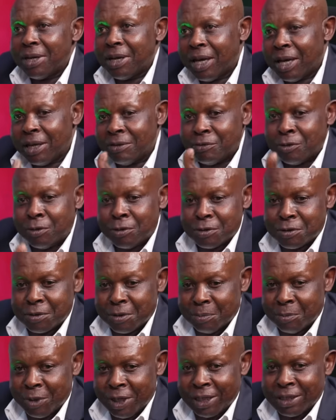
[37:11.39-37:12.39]
I've
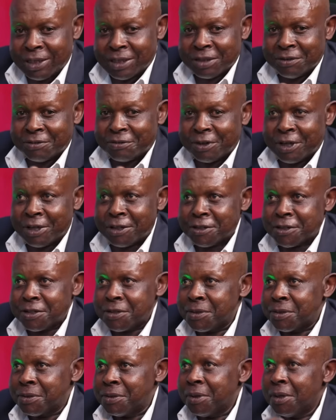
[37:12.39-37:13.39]
also made reference
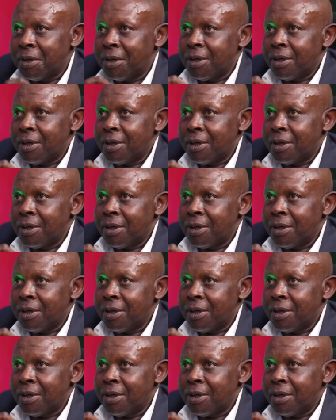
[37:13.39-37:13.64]
to